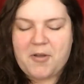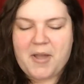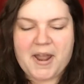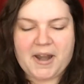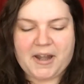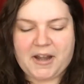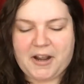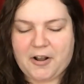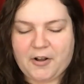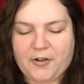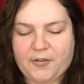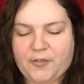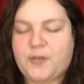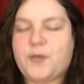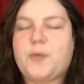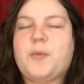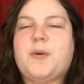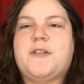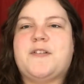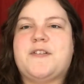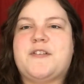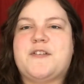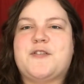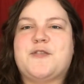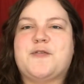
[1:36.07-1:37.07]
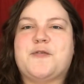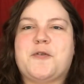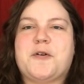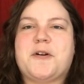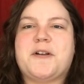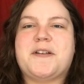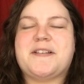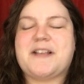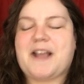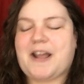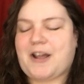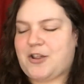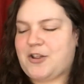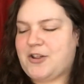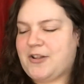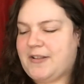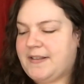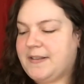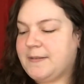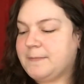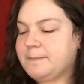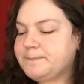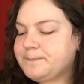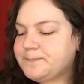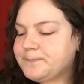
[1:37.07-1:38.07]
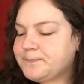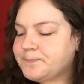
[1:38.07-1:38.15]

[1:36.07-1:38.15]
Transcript: any consequences for his actions.